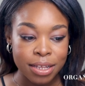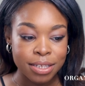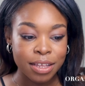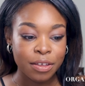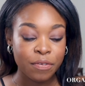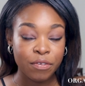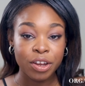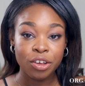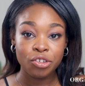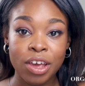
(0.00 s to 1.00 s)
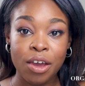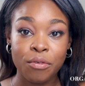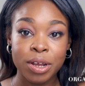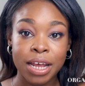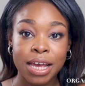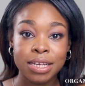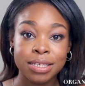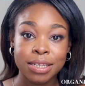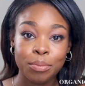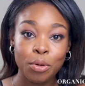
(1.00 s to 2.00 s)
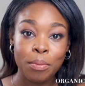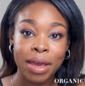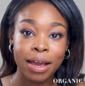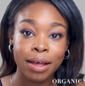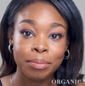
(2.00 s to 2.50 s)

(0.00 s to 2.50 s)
to the finished everyday simple makeup